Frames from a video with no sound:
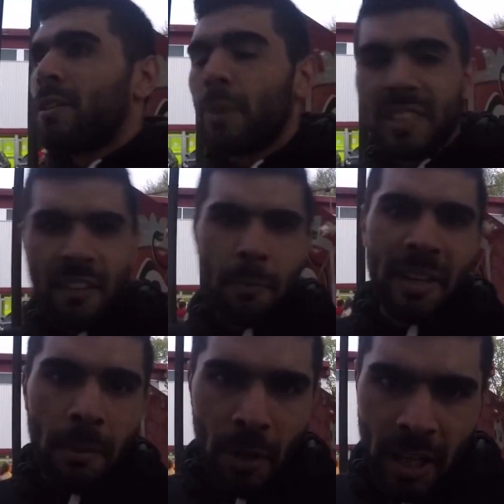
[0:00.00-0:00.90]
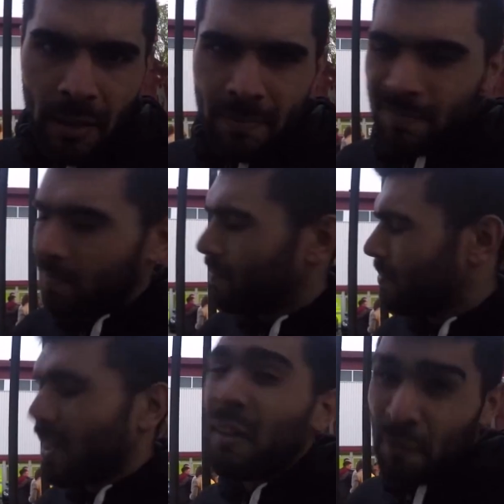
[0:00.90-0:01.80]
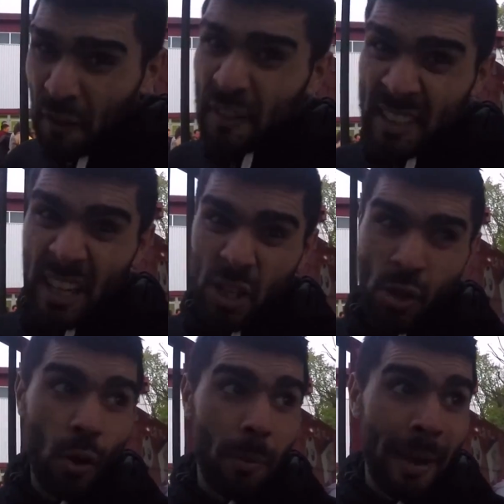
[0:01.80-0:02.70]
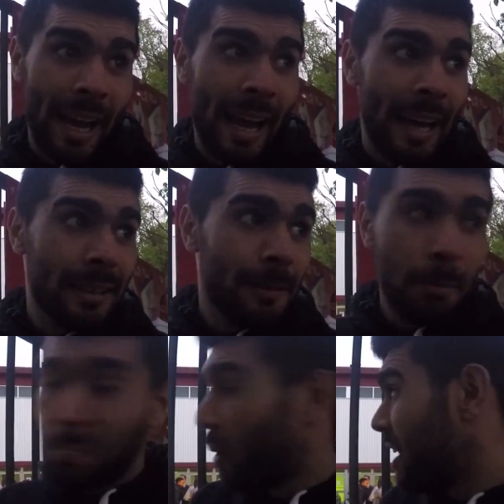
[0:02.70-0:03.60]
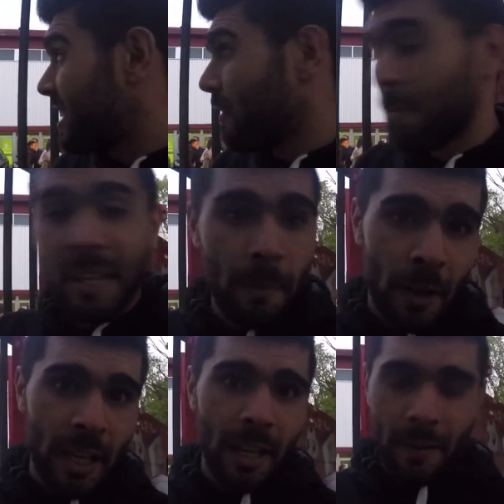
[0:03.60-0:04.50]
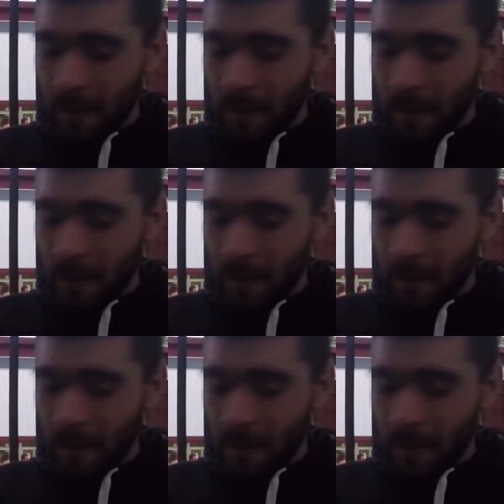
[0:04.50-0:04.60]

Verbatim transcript: So he's giving me the money, 50 cents short, may I add, but he's giving me the money.